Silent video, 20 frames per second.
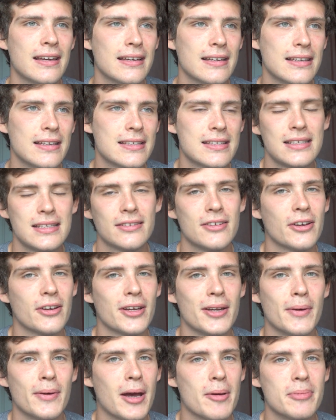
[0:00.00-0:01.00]
it's still not
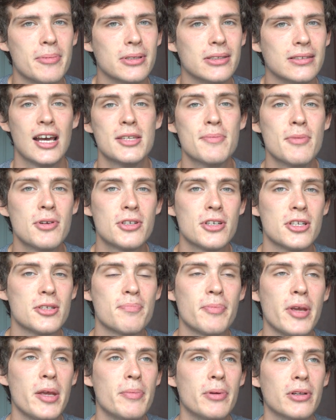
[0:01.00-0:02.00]
going to happen. As much as
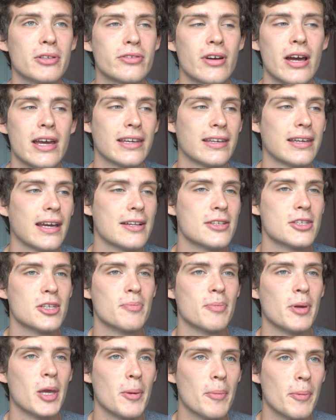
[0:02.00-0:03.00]
people try and cancel
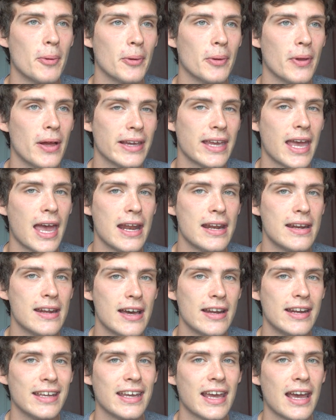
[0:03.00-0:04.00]
people again
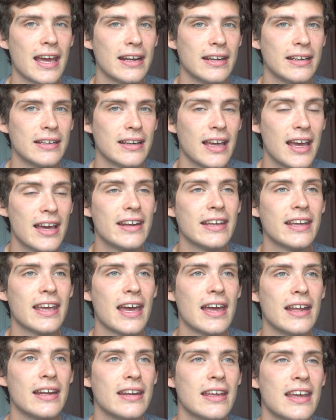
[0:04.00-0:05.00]
and again and
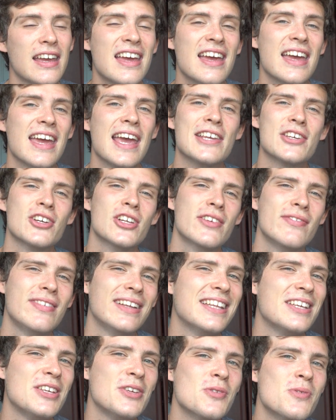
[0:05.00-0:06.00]
again, it's only
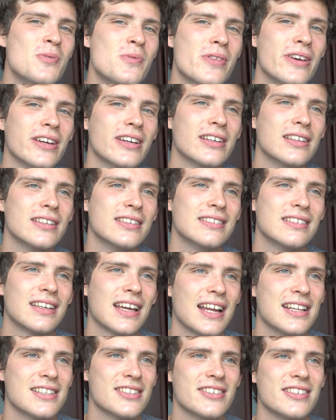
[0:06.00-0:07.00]
really you that can
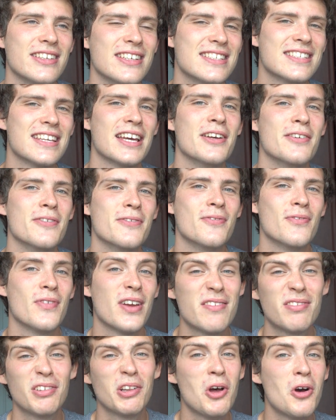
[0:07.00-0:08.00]
cancel yourself.
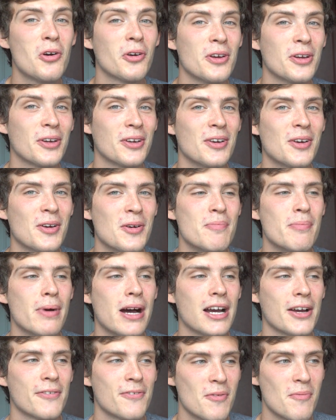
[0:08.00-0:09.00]
If Logan can come
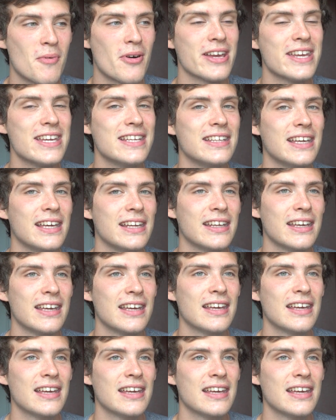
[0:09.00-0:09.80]
back from what he did,